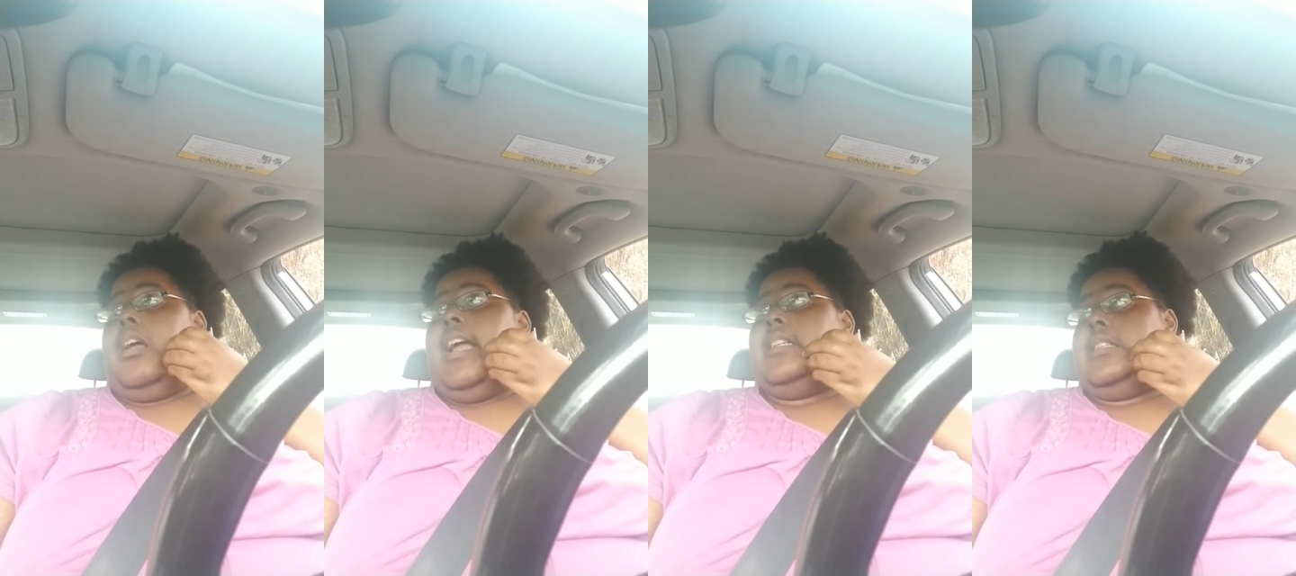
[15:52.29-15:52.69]

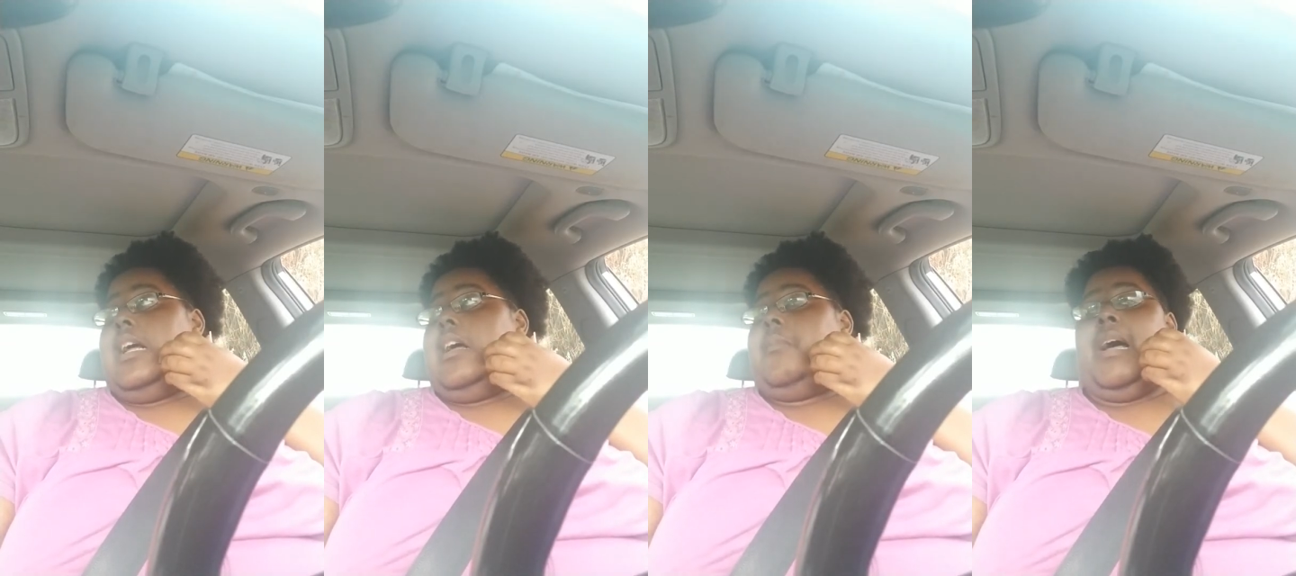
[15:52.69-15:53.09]
at
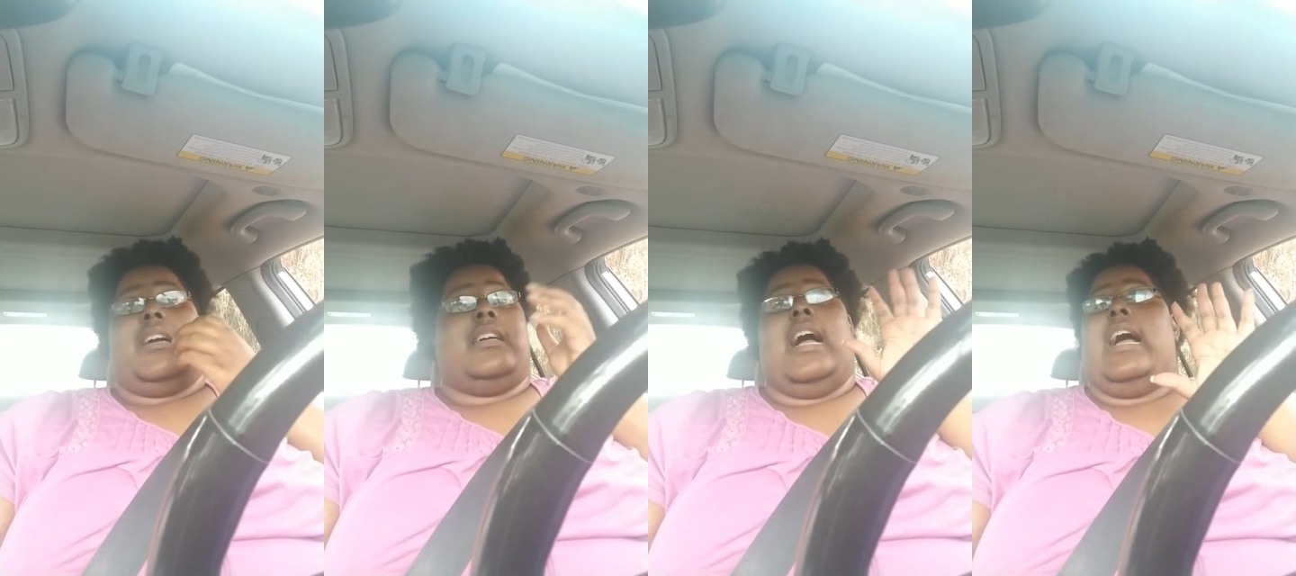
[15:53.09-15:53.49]
time I,
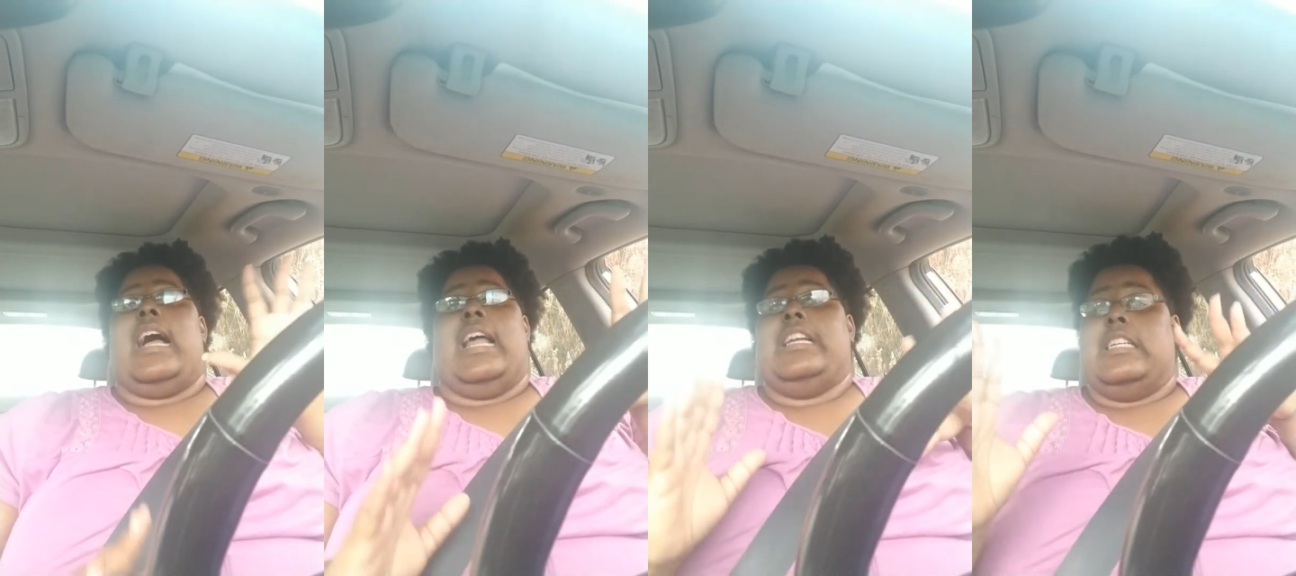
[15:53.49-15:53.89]

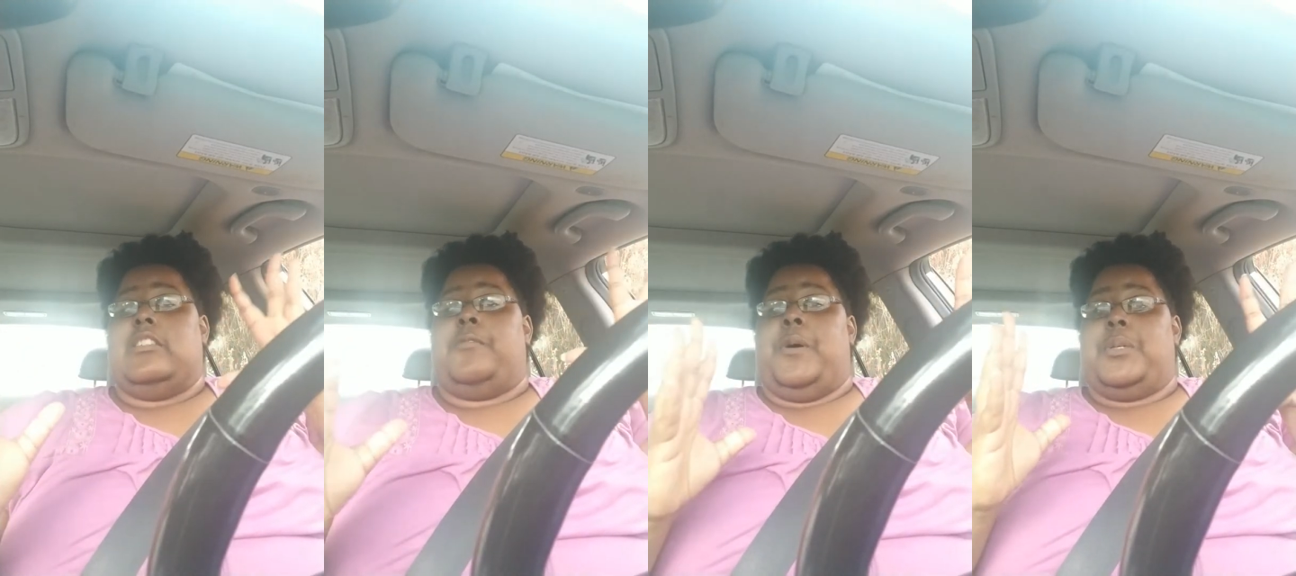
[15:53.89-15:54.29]
I, I needed
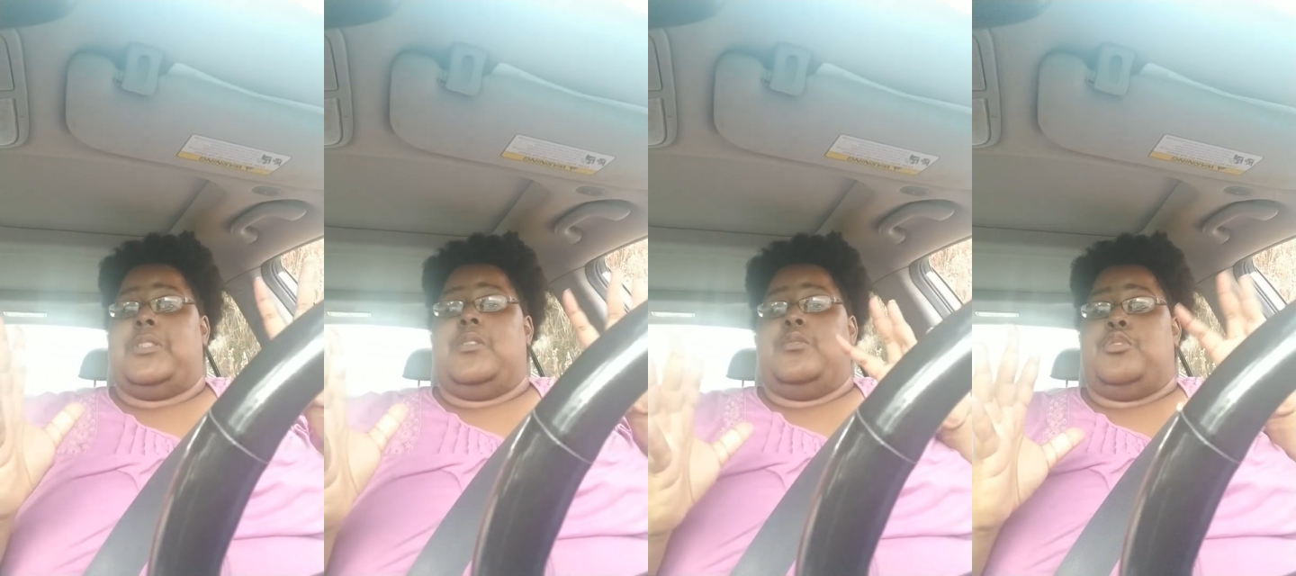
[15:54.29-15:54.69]
to focus
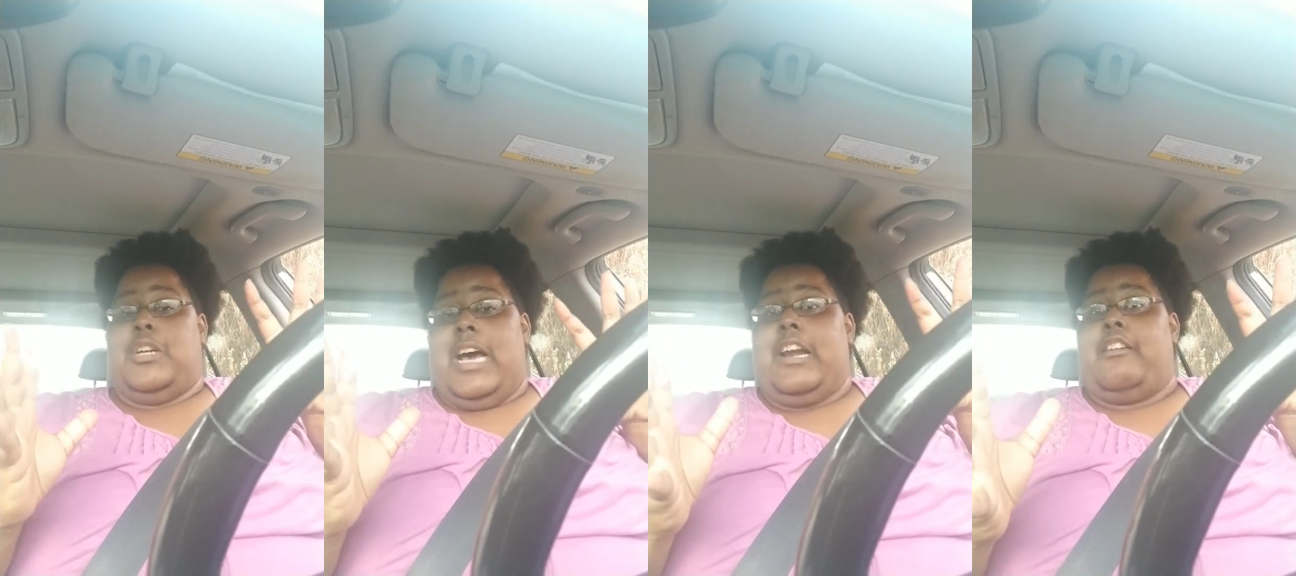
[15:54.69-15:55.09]
on
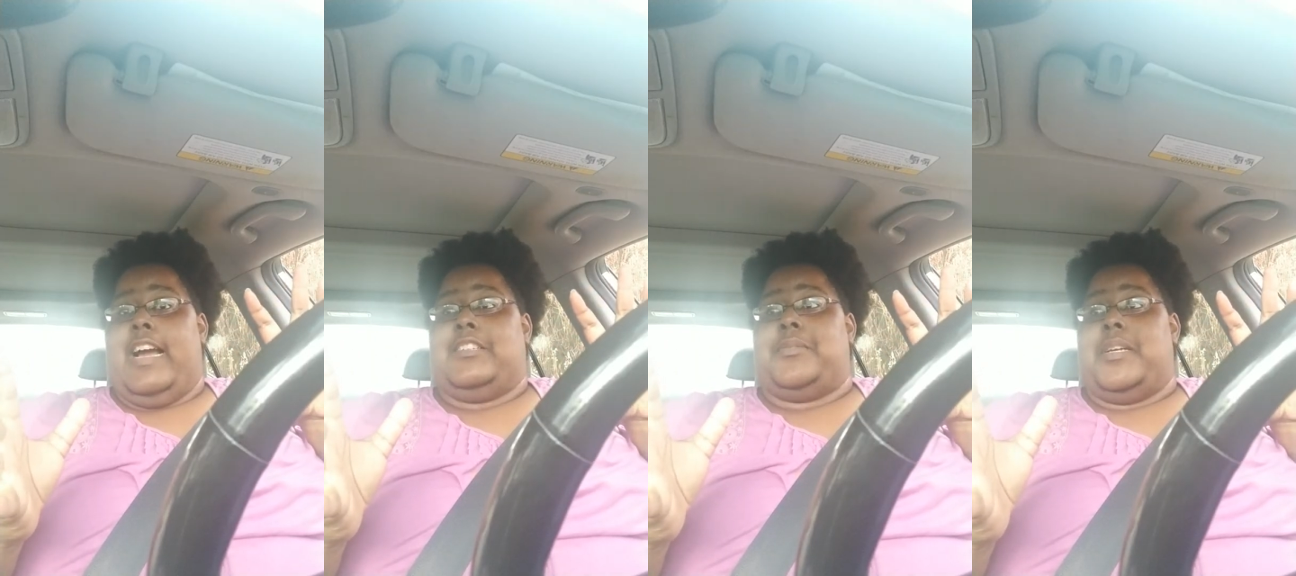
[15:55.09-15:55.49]
trying to
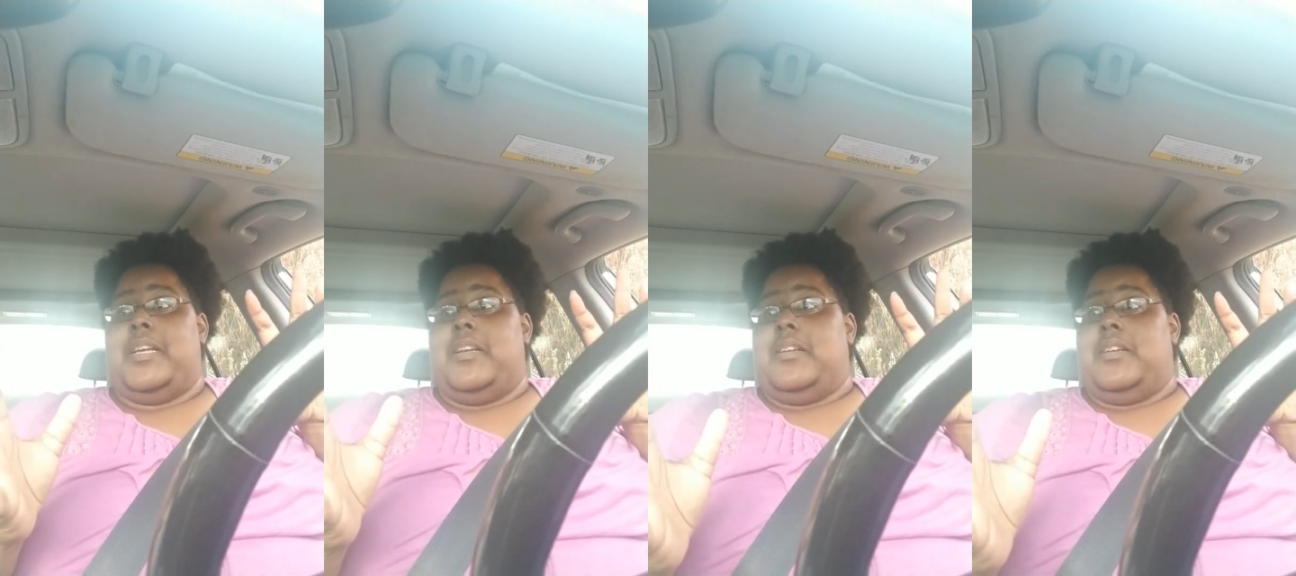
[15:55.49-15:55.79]
graduate